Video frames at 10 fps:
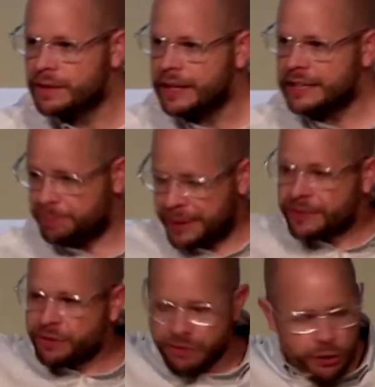is
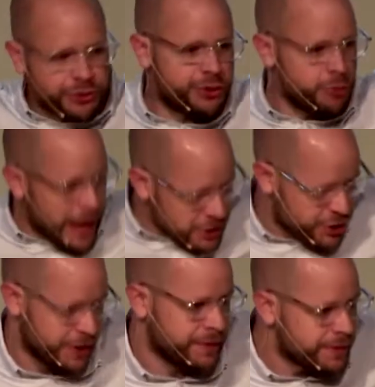because of those two
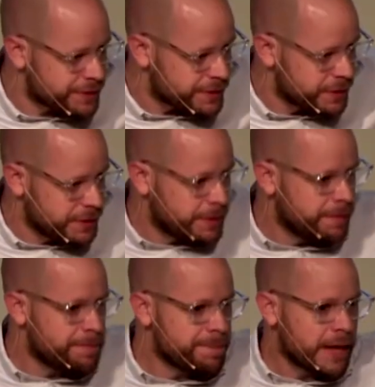engines
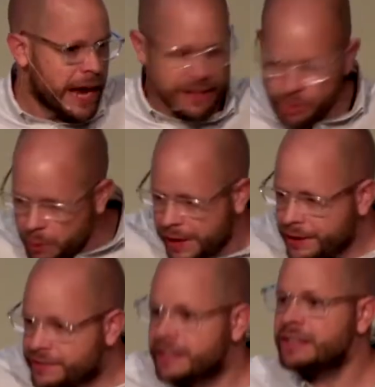and the
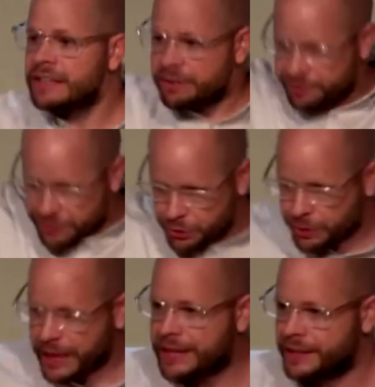wings and the lift
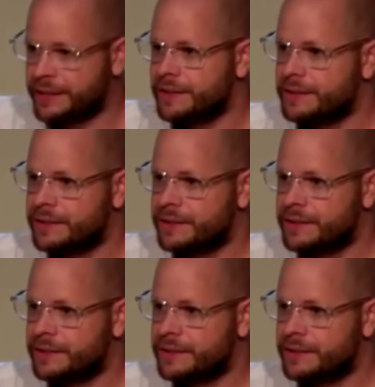created.